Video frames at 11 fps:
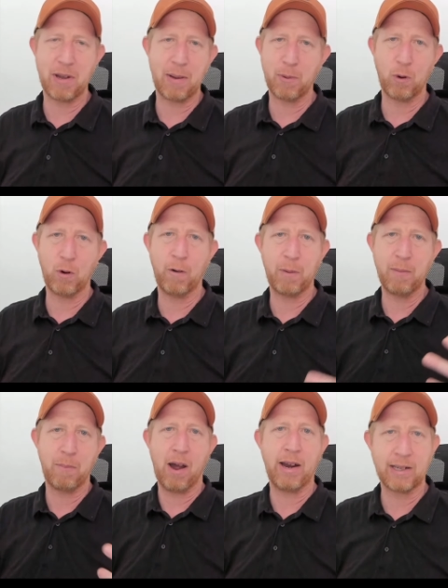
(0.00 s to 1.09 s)
People who have been
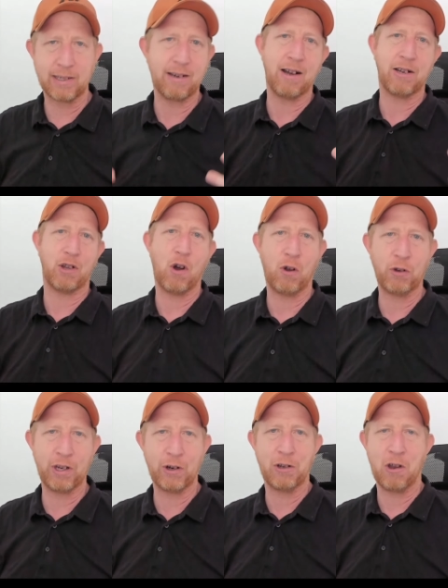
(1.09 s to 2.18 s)
buying stocks all
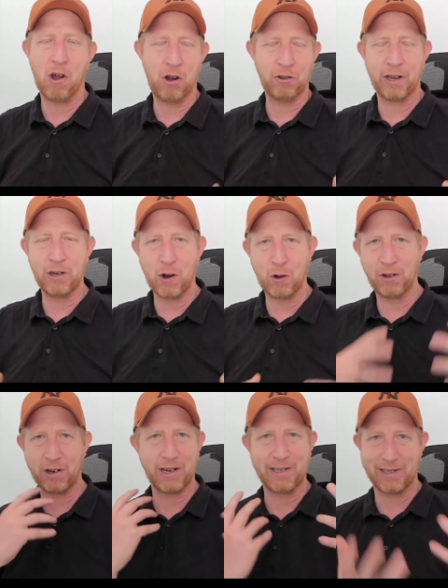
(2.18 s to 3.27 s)
year long, they know that
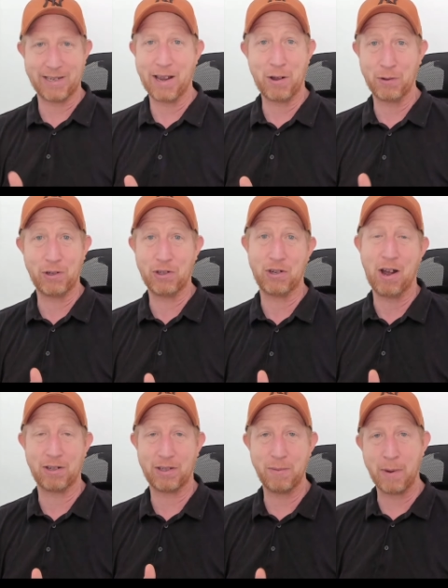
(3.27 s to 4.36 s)
they're going to sell their
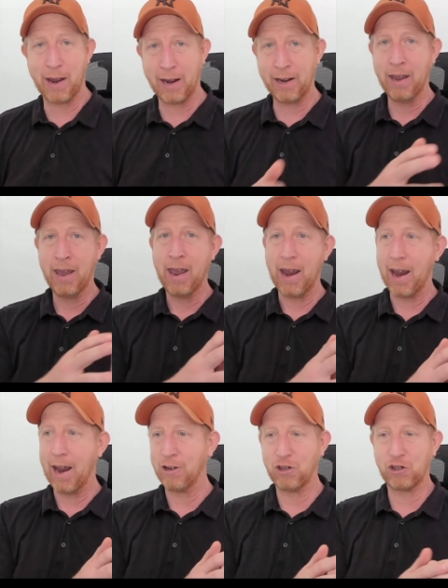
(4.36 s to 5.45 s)
stocks in May
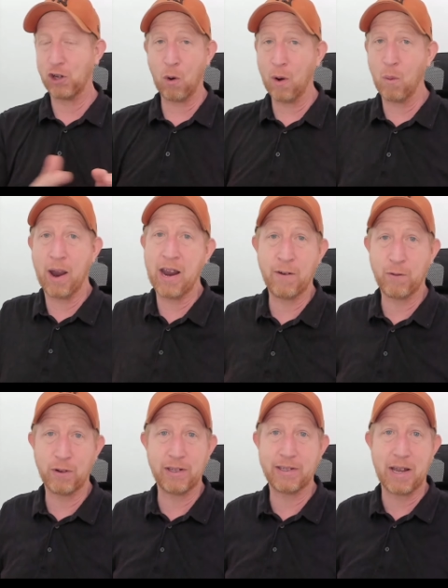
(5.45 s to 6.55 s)
and just go away
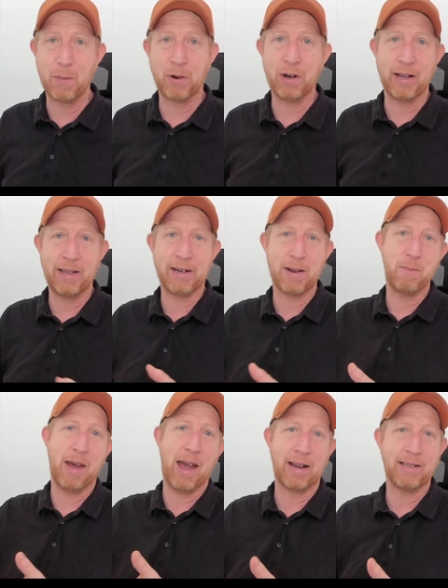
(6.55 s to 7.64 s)
for the summer and then come
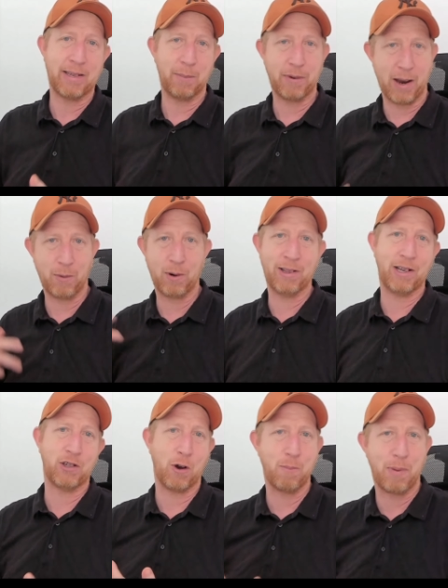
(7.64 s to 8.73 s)
back in September and they
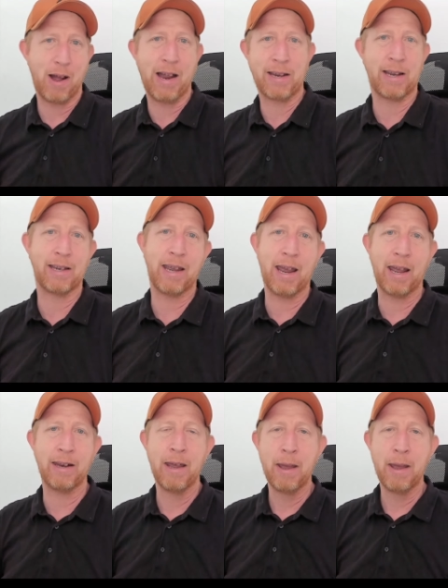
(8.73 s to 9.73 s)
start buying again,